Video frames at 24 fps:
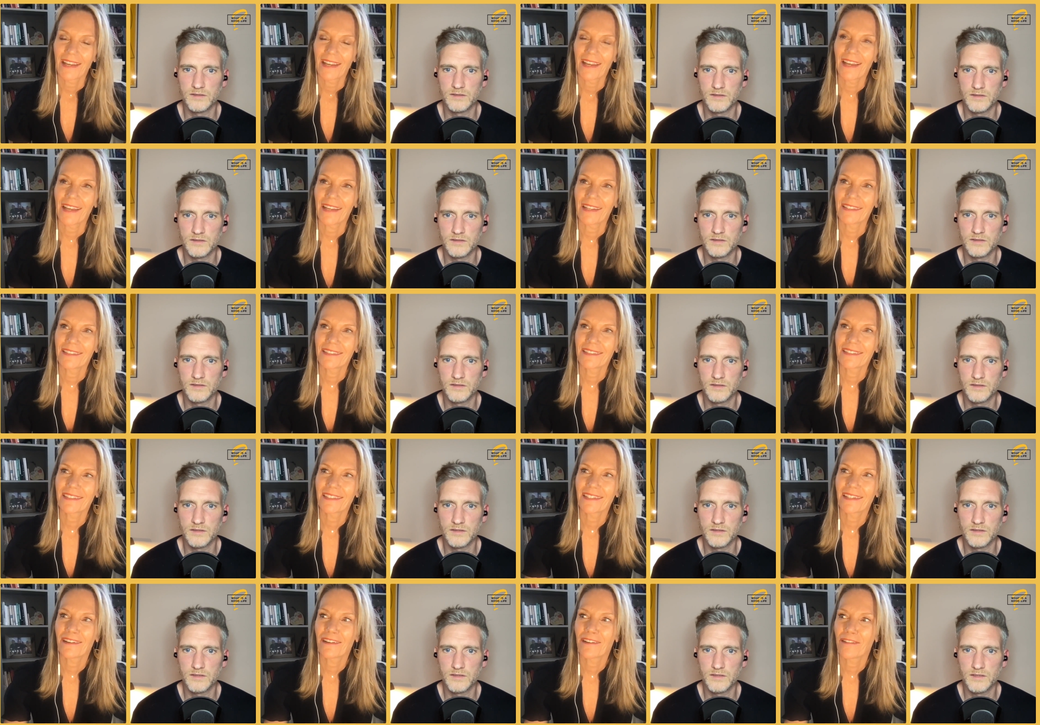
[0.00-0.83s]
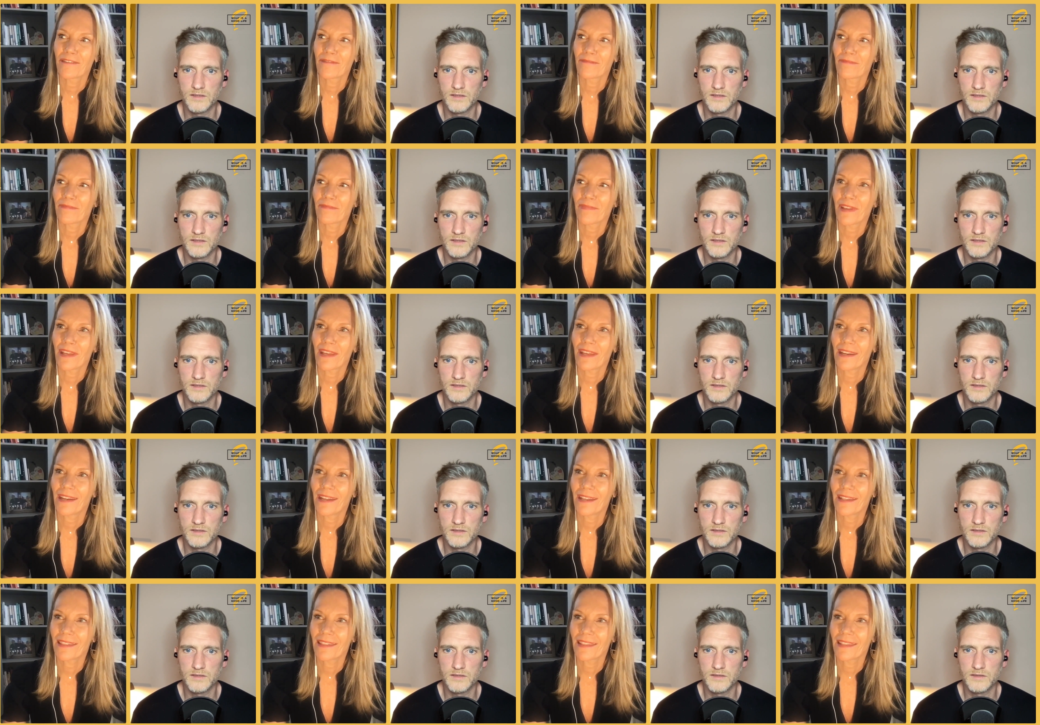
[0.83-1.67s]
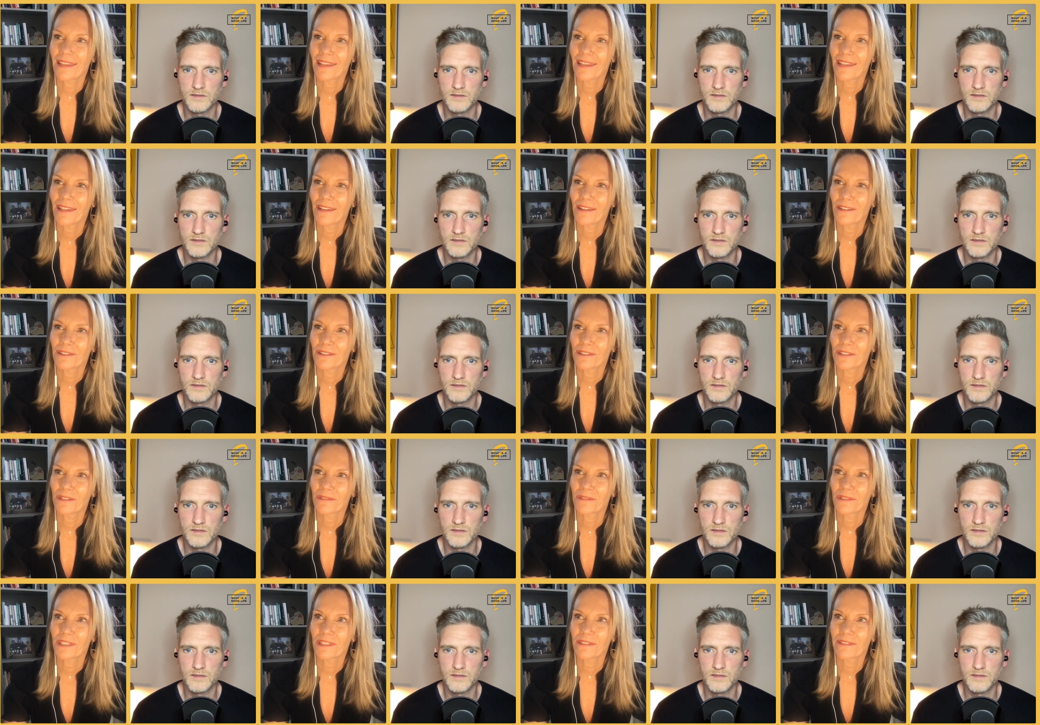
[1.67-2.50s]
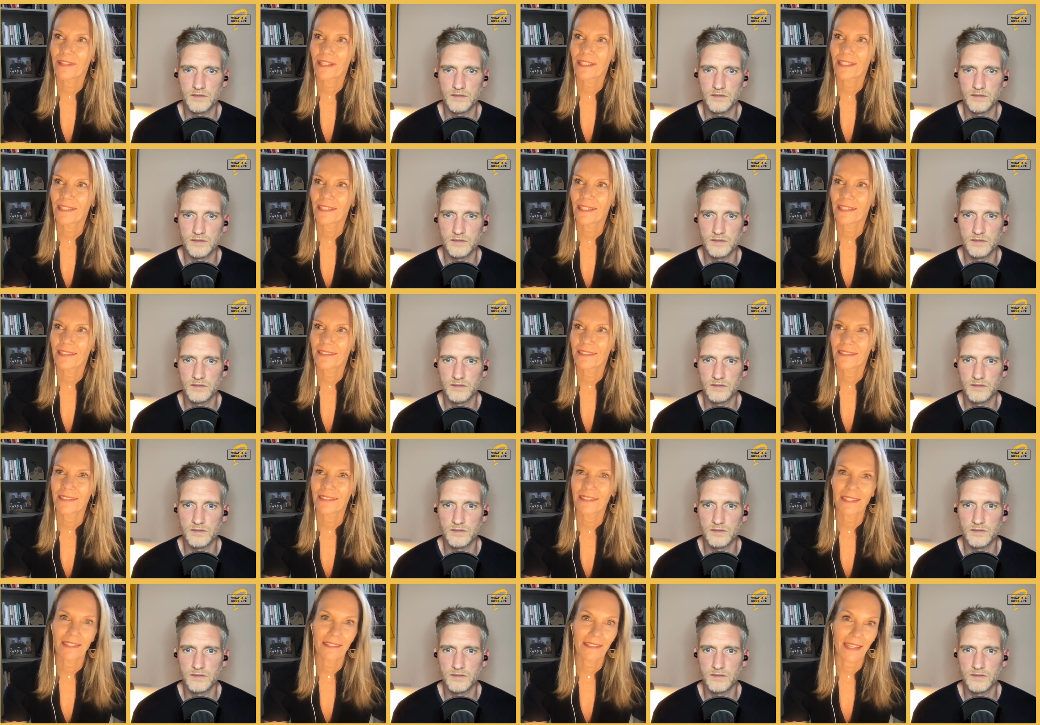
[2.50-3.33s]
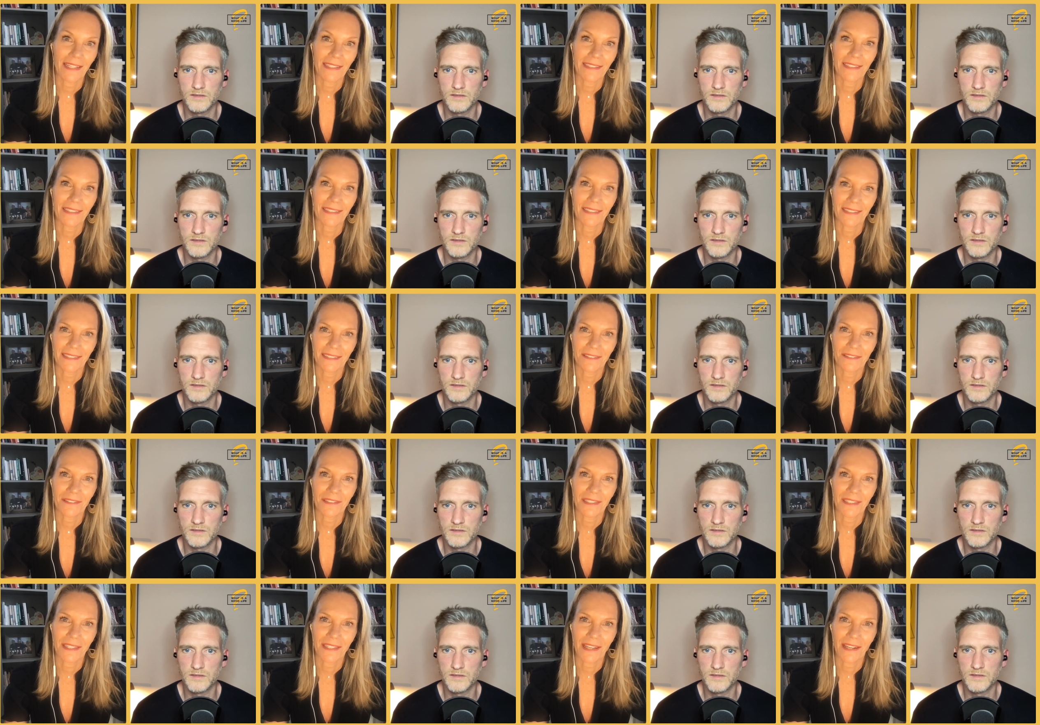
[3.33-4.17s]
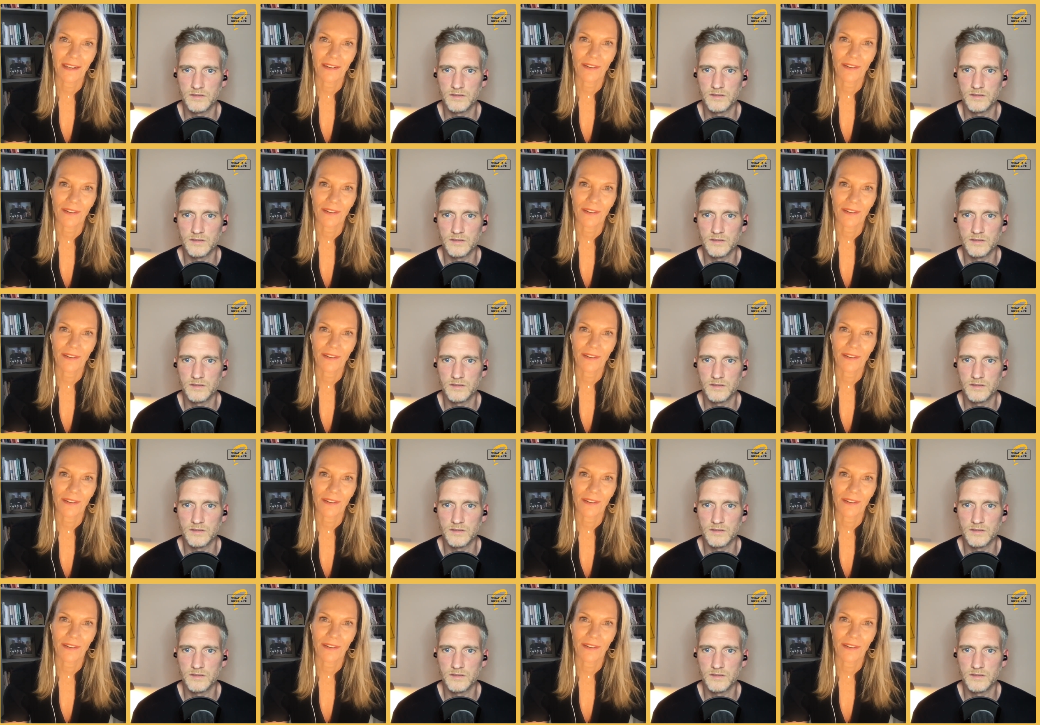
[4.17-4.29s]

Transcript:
Speaker 1: And um, and I think you know to really recognize the lessons that are in that